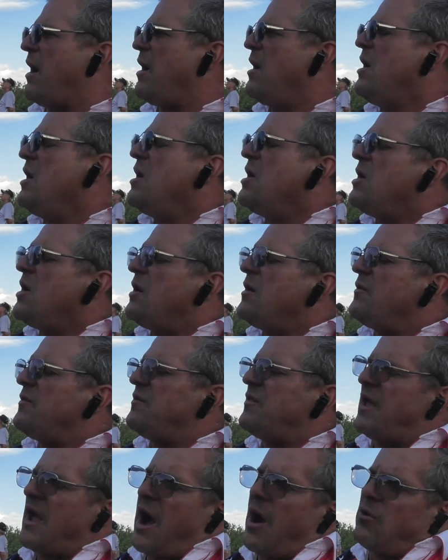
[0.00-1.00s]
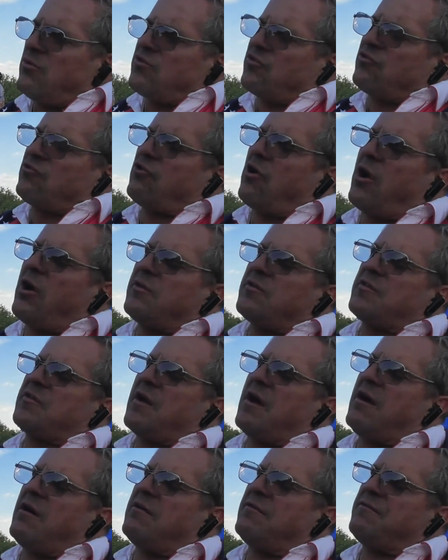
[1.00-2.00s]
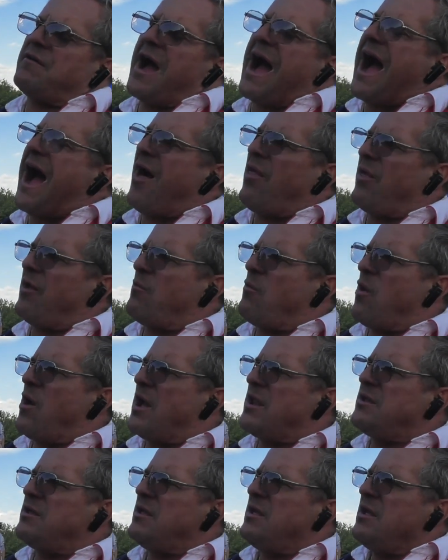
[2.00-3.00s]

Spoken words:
The outskirts of Hollywood,